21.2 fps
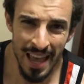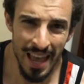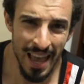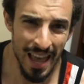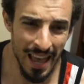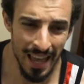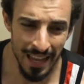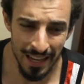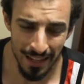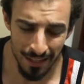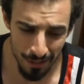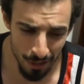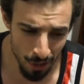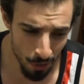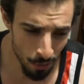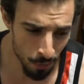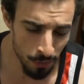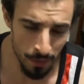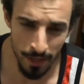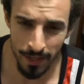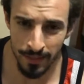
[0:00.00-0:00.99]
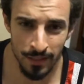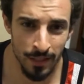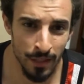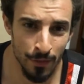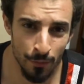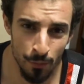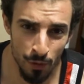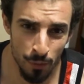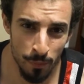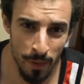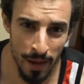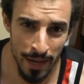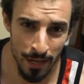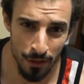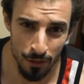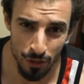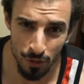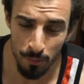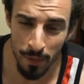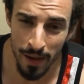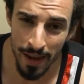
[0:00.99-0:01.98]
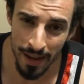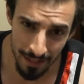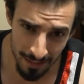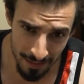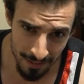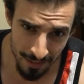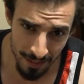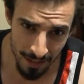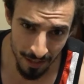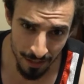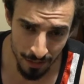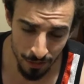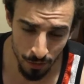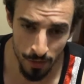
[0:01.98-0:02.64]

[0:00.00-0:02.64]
and no one likes to live with pain because pain sucks.